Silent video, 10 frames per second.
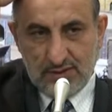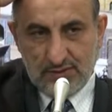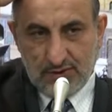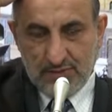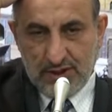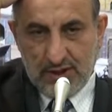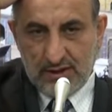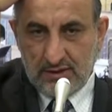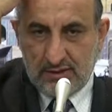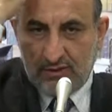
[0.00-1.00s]
From the
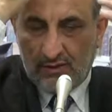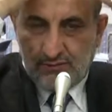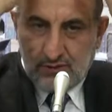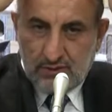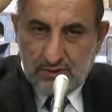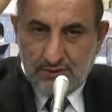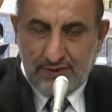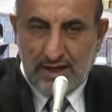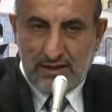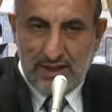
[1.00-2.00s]
head, if you
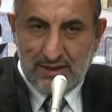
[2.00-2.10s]
divide